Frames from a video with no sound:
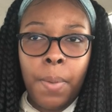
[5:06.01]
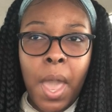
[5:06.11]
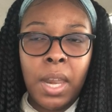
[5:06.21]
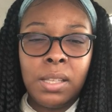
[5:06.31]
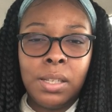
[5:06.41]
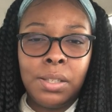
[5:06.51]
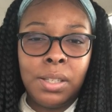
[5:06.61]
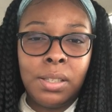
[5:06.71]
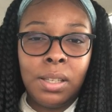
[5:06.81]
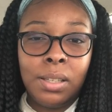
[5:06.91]
Paying
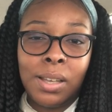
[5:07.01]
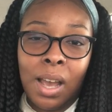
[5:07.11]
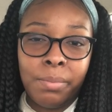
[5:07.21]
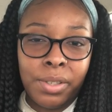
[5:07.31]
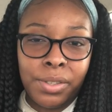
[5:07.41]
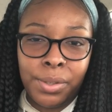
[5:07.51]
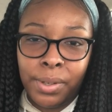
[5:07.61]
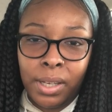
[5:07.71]
attention to the times that you